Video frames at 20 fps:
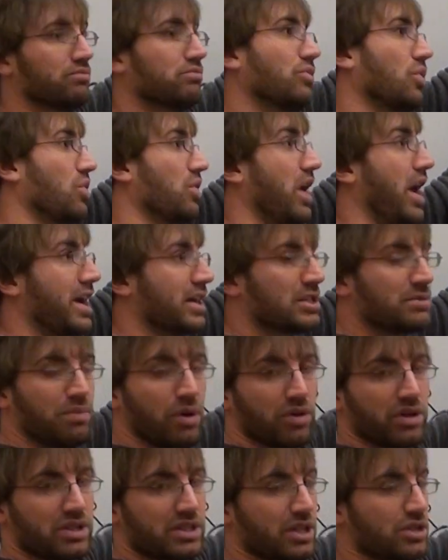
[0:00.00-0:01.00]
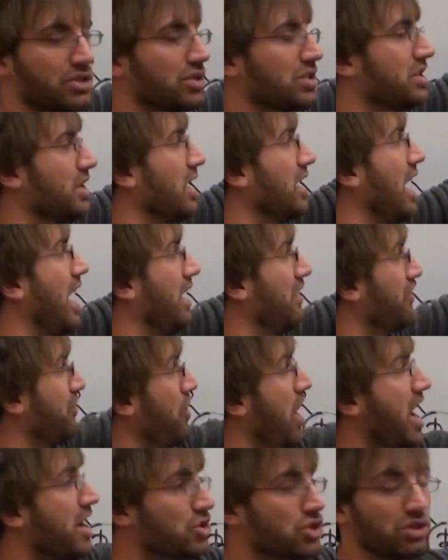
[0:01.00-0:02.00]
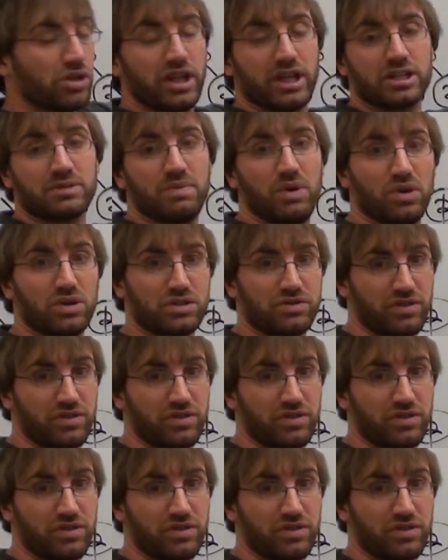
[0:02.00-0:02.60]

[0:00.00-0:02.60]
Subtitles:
or exponents, I should say, and fractional exponents